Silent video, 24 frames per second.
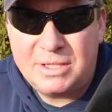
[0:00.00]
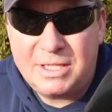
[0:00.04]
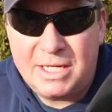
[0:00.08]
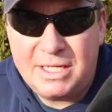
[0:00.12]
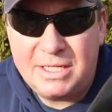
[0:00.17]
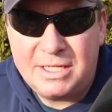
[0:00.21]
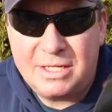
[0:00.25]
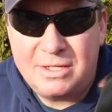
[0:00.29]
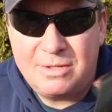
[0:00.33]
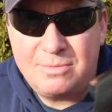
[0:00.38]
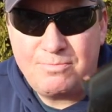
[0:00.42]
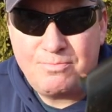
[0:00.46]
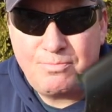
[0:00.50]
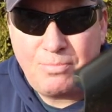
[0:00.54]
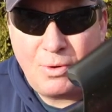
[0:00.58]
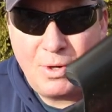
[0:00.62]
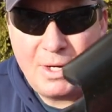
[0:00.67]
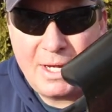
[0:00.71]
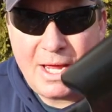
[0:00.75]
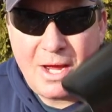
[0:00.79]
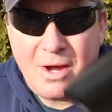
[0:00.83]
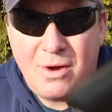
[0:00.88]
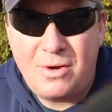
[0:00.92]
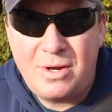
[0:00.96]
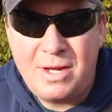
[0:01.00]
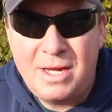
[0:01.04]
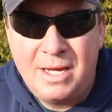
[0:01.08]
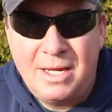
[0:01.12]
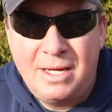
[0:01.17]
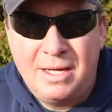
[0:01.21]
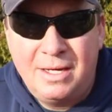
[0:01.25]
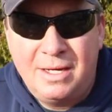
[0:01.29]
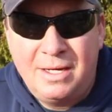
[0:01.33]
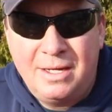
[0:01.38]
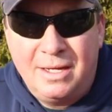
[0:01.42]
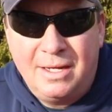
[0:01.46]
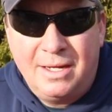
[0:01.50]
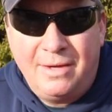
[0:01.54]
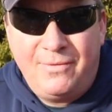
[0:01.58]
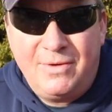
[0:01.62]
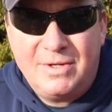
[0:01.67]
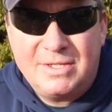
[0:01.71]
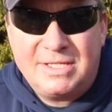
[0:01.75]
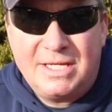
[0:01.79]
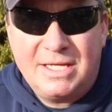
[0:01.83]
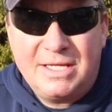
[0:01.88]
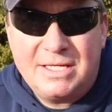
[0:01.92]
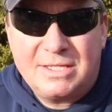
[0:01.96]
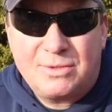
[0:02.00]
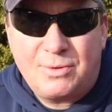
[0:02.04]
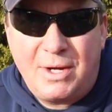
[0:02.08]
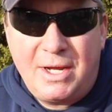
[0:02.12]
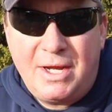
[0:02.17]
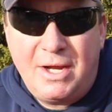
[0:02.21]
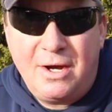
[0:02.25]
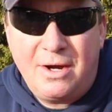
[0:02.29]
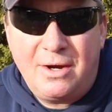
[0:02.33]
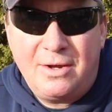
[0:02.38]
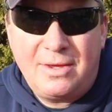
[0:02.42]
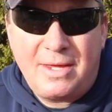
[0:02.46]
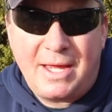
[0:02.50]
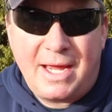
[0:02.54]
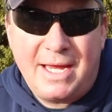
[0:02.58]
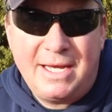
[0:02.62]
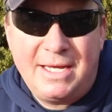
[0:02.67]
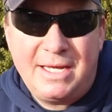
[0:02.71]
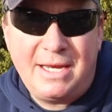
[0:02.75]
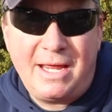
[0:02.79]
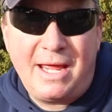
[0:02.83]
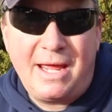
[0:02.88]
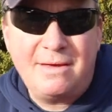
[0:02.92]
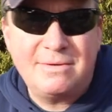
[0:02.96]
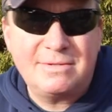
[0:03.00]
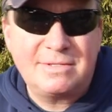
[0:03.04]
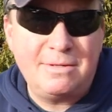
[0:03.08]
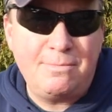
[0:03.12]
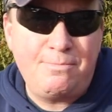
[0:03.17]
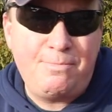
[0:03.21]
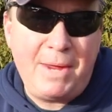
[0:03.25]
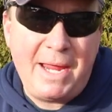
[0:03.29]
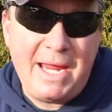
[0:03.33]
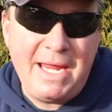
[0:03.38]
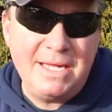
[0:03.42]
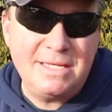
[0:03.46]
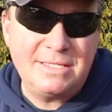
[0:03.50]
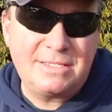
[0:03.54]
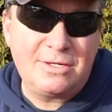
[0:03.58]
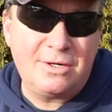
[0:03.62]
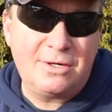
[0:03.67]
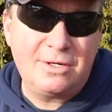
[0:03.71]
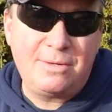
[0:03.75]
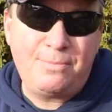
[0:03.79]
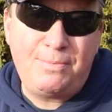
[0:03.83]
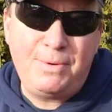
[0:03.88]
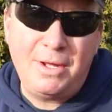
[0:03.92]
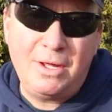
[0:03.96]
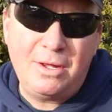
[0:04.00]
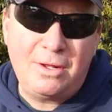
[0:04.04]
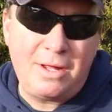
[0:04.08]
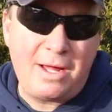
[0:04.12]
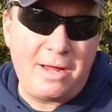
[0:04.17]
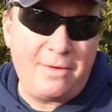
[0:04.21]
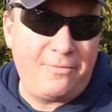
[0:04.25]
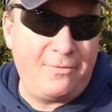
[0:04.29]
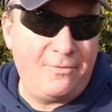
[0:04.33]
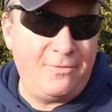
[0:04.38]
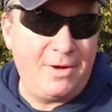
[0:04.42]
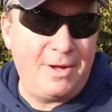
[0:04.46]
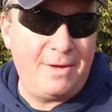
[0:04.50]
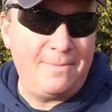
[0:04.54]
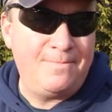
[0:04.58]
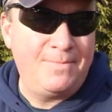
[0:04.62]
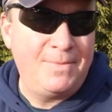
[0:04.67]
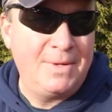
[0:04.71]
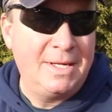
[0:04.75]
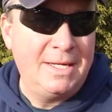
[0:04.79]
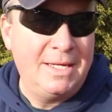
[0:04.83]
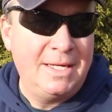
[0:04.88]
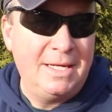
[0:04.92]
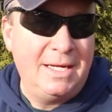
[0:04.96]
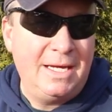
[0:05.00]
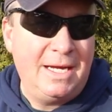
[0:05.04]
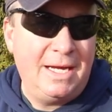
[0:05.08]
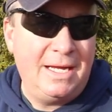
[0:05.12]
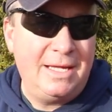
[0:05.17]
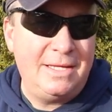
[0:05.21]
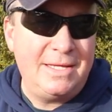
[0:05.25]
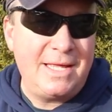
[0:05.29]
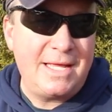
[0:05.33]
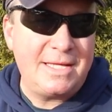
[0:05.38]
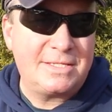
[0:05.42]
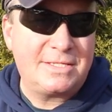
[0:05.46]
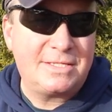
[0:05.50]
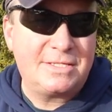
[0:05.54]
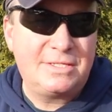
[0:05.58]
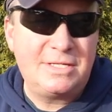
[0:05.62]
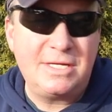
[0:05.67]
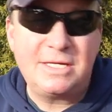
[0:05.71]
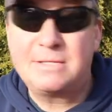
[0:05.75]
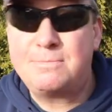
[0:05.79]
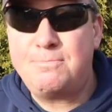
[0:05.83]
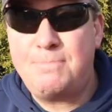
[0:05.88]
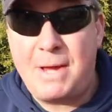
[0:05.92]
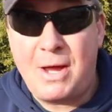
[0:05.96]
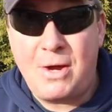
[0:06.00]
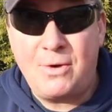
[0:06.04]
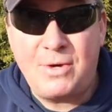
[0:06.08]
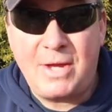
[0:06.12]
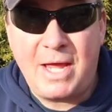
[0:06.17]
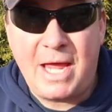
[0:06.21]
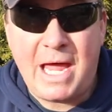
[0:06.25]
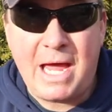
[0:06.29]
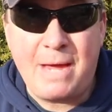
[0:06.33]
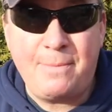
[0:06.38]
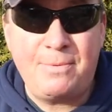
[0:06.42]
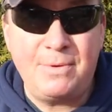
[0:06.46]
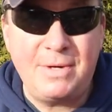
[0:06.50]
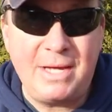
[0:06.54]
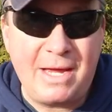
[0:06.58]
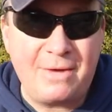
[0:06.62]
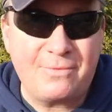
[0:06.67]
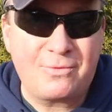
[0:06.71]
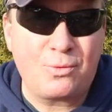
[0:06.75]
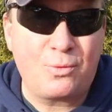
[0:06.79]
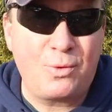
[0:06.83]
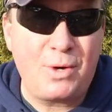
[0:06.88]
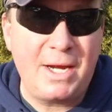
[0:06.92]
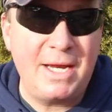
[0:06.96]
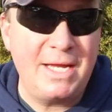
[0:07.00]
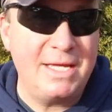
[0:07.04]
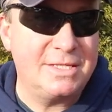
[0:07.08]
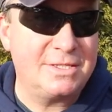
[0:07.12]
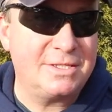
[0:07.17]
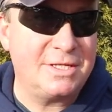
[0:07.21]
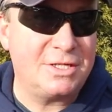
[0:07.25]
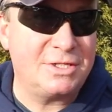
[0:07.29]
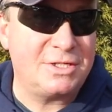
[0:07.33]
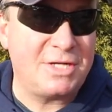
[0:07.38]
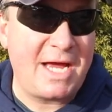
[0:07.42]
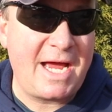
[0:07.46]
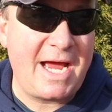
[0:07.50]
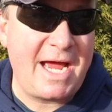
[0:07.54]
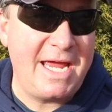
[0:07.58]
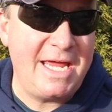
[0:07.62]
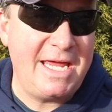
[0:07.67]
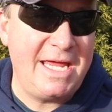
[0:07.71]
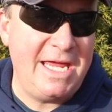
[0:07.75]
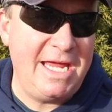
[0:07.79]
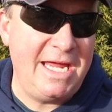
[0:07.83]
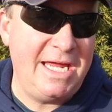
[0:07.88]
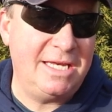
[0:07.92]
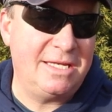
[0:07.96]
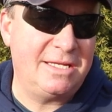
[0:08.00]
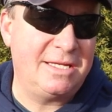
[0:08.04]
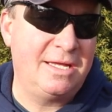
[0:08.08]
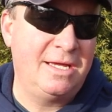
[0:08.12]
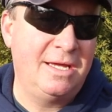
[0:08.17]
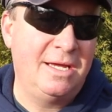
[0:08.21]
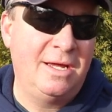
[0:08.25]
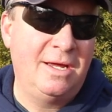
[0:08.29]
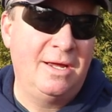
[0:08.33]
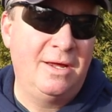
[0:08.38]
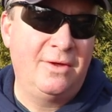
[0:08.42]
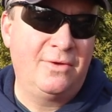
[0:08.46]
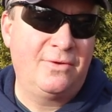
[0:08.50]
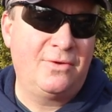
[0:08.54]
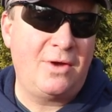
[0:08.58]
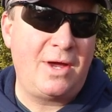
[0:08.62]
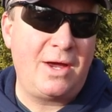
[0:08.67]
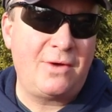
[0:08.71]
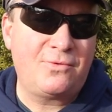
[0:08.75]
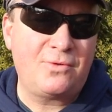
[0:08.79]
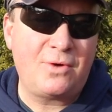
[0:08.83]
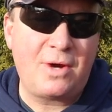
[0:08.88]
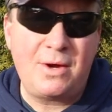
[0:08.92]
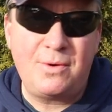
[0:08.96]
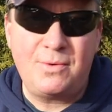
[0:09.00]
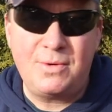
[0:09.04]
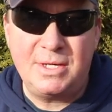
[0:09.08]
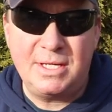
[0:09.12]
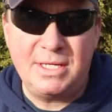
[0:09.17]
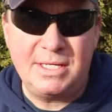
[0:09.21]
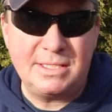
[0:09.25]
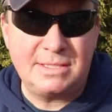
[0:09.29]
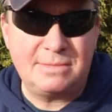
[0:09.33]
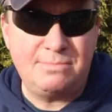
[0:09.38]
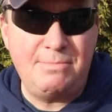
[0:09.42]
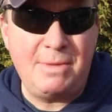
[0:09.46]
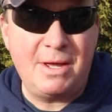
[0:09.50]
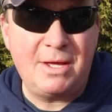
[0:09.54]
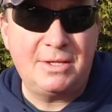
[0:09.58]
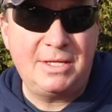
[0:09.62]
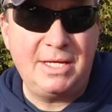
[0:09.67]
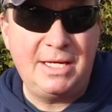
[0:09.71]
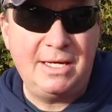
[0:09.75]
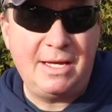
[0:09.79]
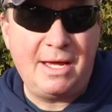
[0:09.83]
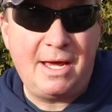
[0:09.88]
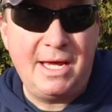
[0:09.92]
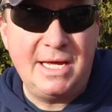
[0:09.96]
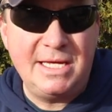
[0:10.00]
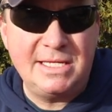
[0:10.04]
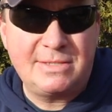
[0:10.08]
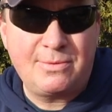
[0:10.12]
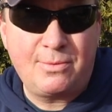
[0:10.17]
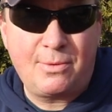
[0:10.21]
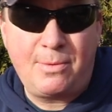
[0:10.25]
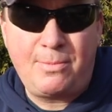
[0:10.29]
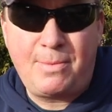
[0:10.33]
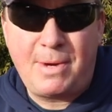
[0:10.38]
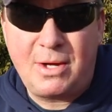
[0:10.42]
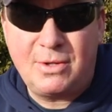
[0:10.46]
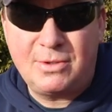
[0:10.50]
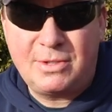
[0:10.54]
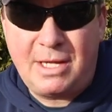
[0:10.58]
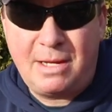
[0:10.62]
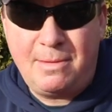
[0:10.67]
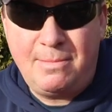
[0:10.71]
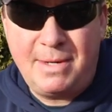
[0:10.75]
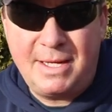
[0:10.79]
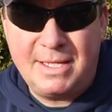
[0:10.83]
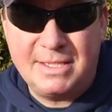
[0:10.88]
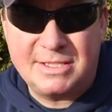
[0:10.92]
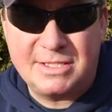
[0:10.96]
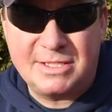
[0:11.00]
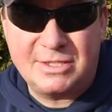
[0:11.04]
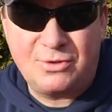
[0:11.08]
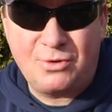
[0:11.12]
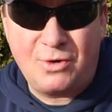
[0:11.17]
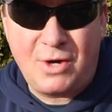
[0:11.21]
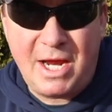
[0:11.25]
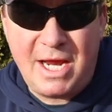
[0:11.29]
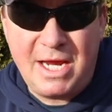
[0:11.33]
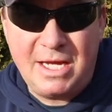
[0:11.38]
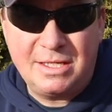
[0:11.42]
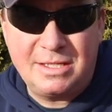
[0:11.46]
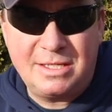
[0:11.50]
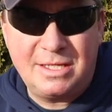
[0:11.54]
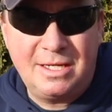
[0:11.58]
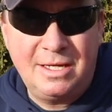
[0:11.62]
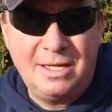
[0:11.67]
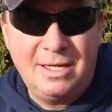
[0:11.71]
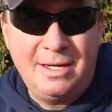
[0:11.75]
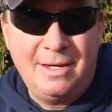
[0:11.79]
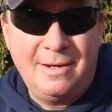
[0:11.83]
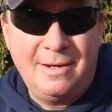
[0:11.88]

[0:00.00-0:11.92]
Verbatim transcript: thing to point out, if you see this right here, I did have some paint start to peel off of it, and that's just bound to happen after running such high heat. So after I was melting ice for about 10 minutes straight,